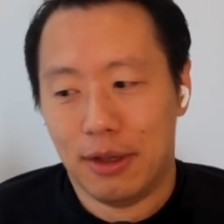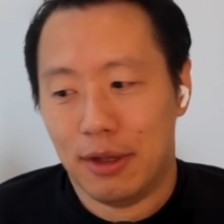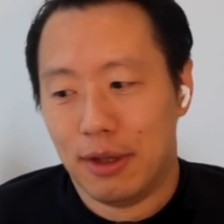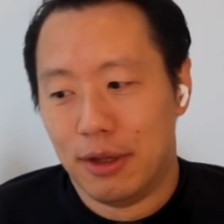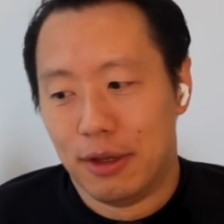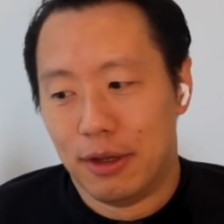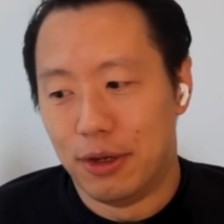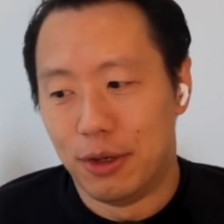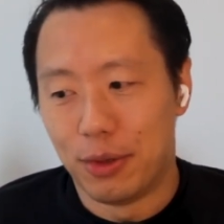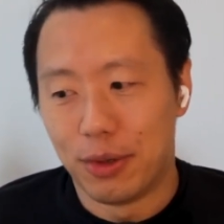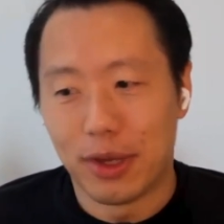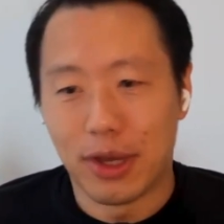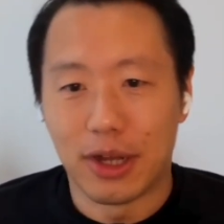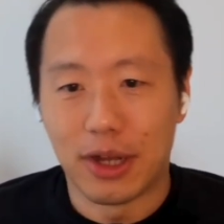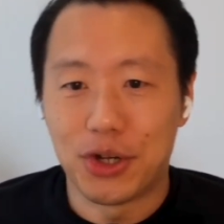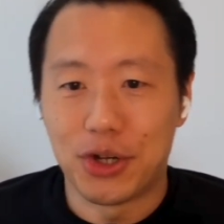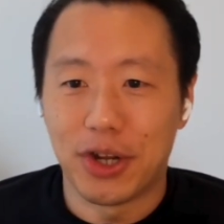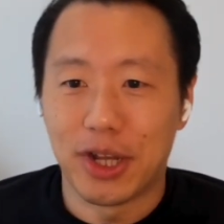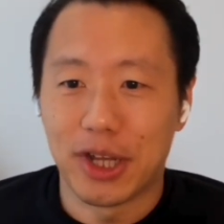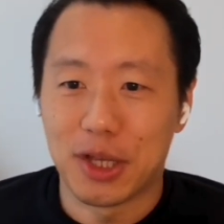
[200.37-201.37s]
doing
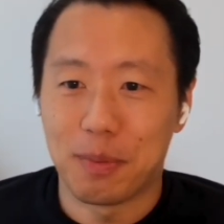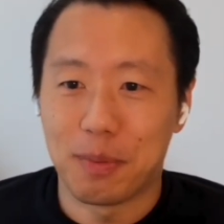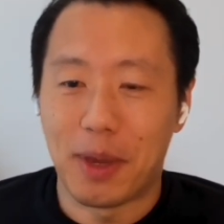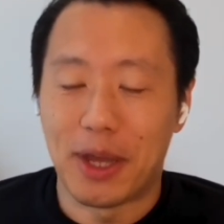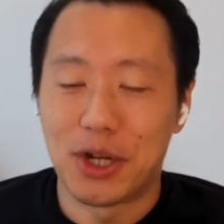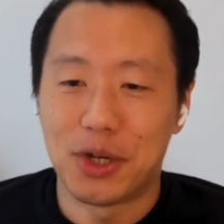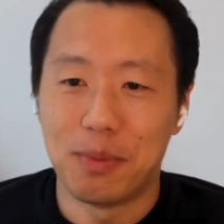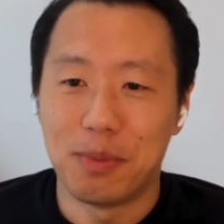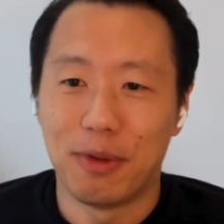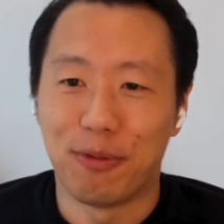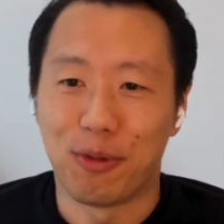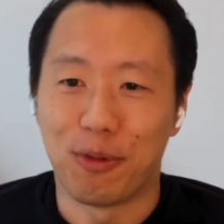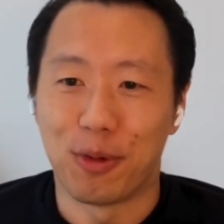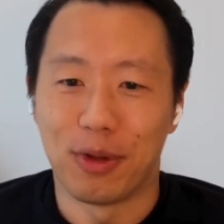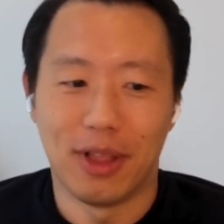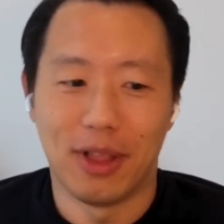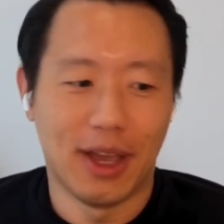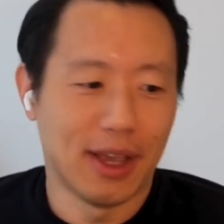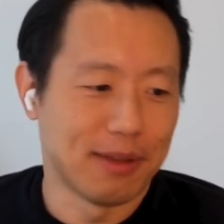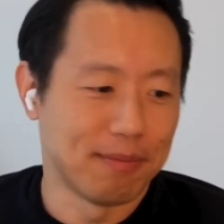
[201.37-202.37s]
country expansion before
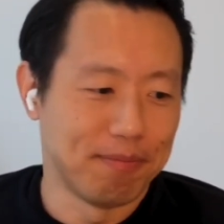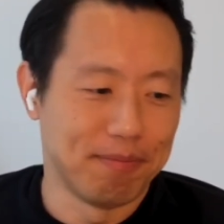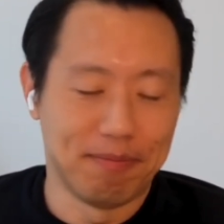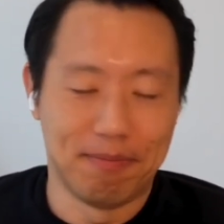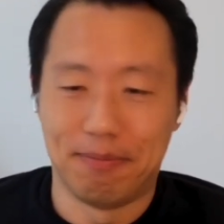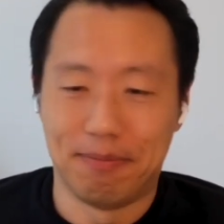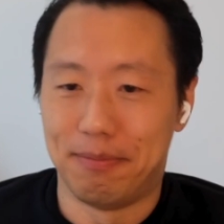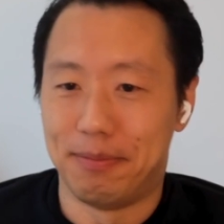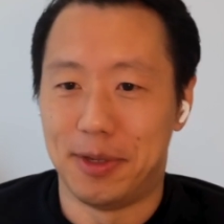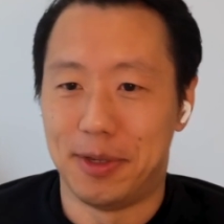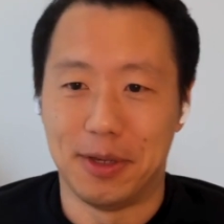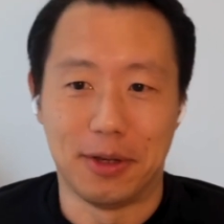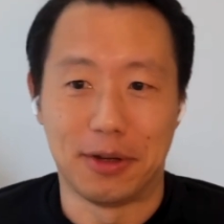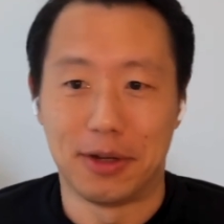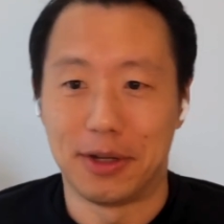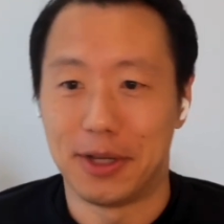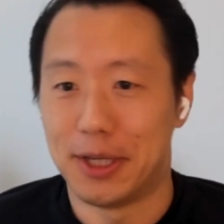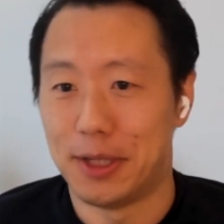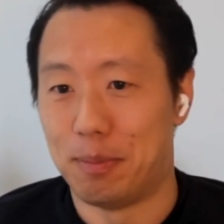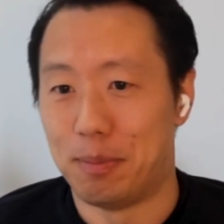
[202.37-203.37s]
like
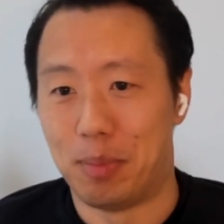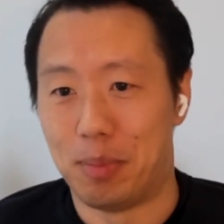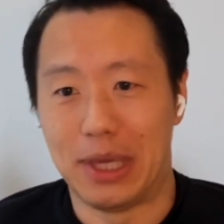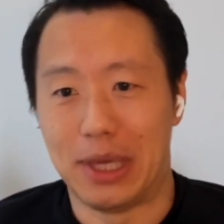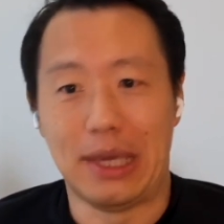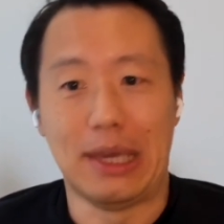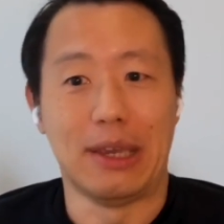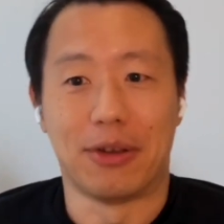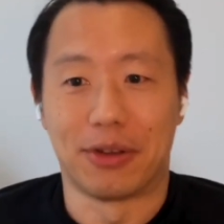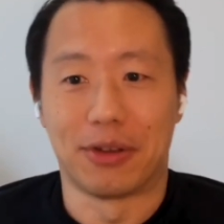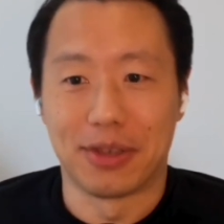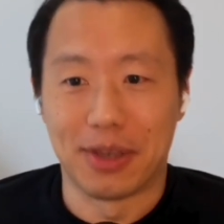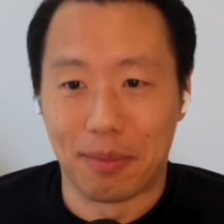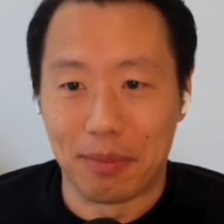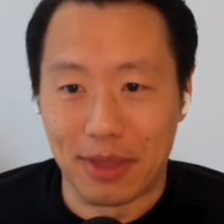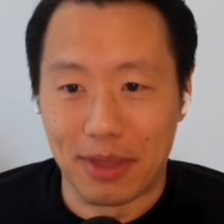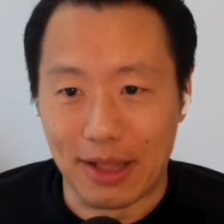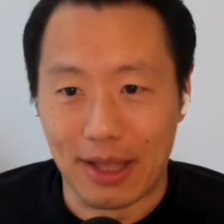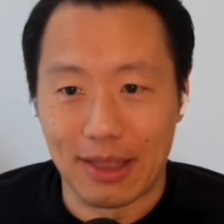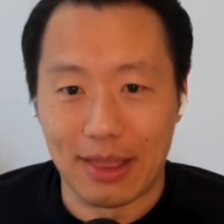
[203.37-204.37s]
Series B or
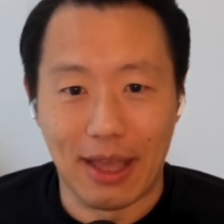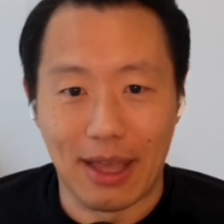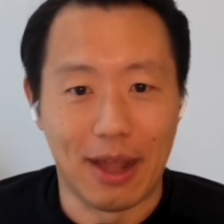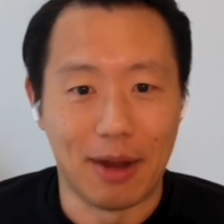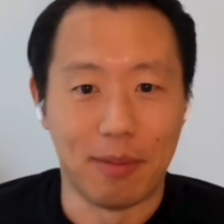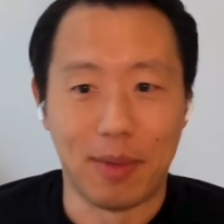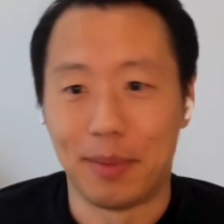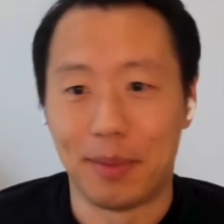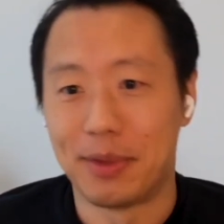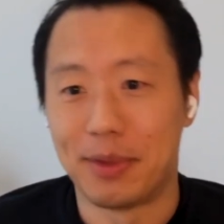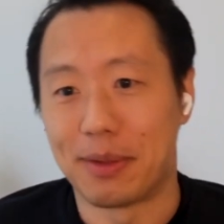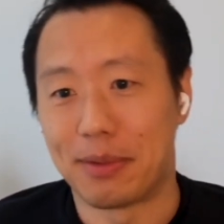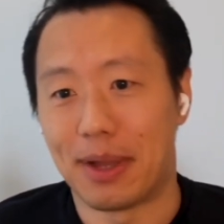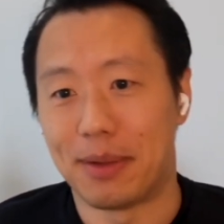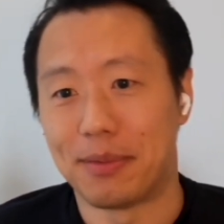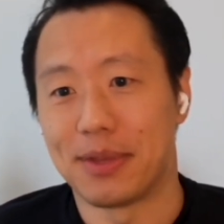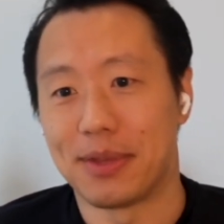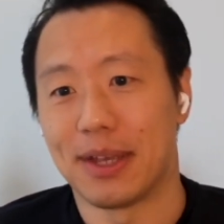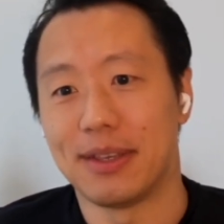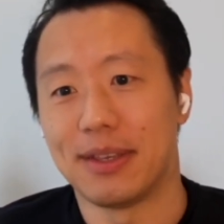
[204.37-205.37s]
something like that. Maybe
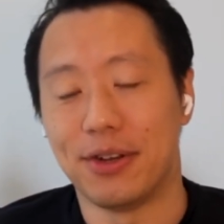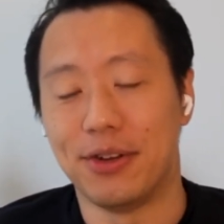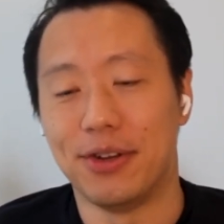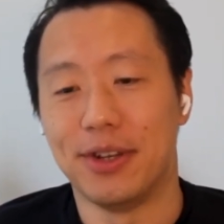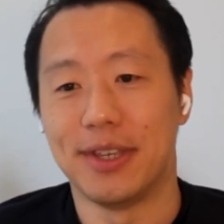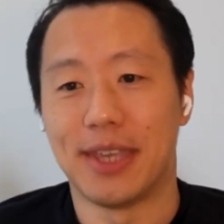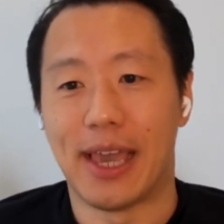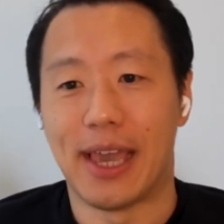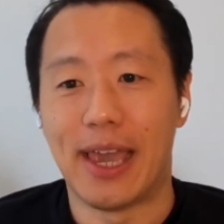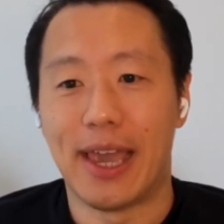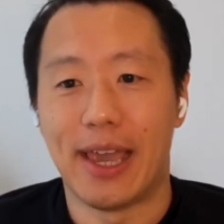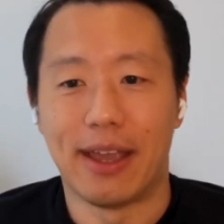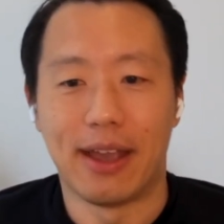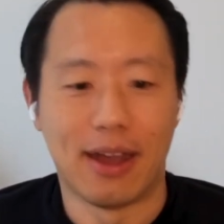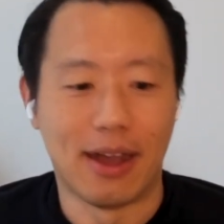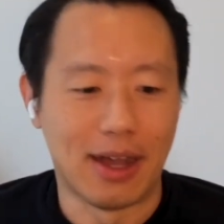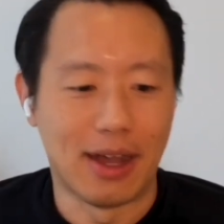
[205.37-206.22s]
sometimes like Series A,